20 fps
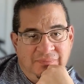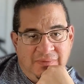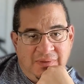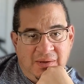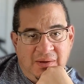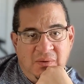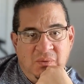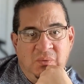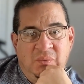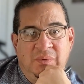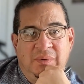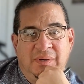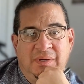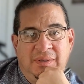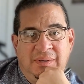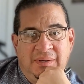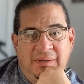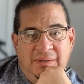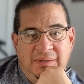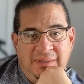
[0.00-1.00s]
they
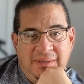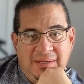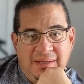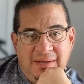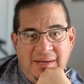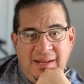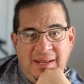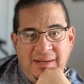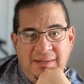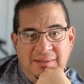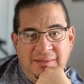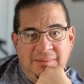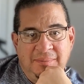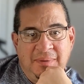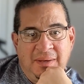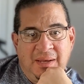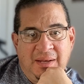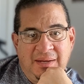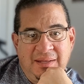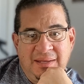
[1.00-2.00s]
really connected,
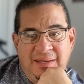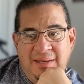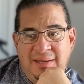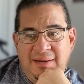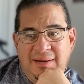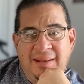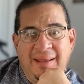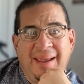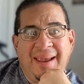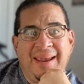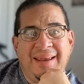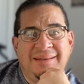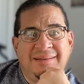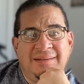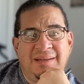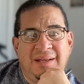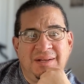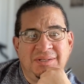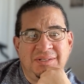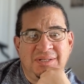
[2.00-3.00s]
man. He had 8
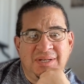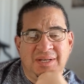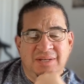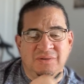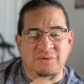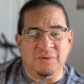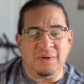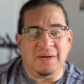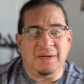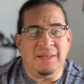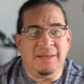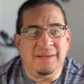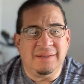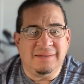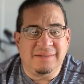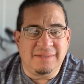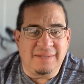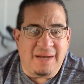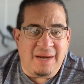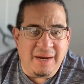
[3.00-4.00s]
touchdowns, which I think
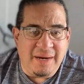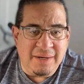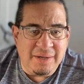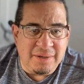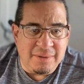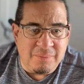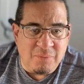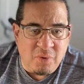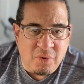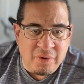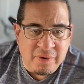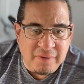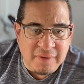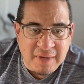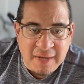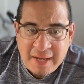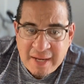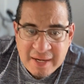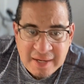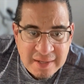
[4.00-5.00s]
is tied or more
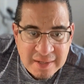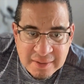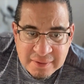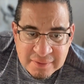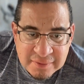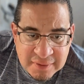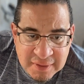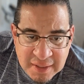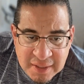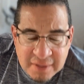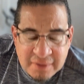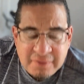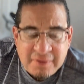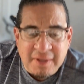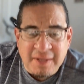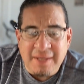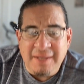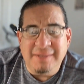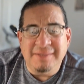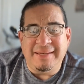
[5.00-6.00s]
than any other year
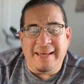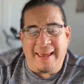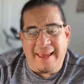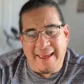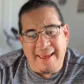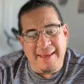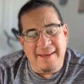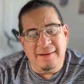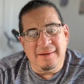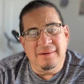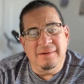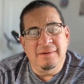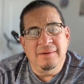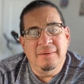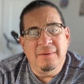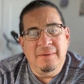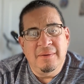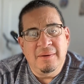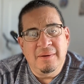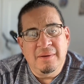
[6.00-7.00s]
that he's had.
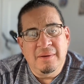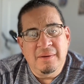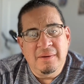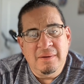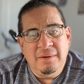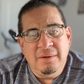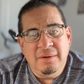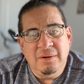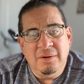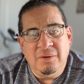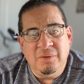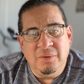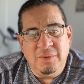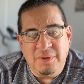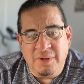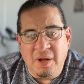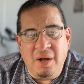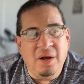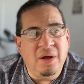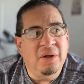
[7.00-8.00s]

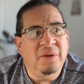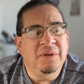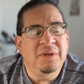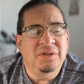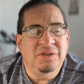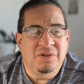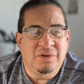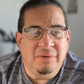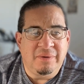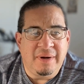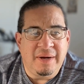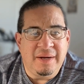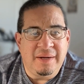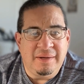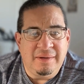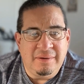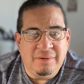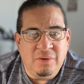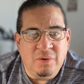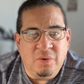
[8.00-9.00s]
With all these great
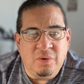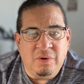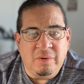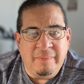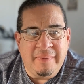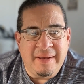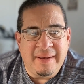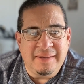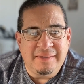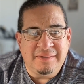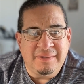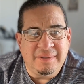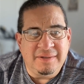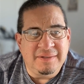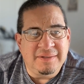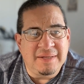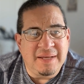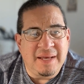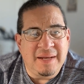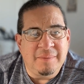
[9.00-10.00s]
quarterbacks that
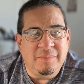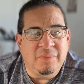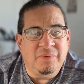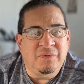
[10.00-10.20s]
he's had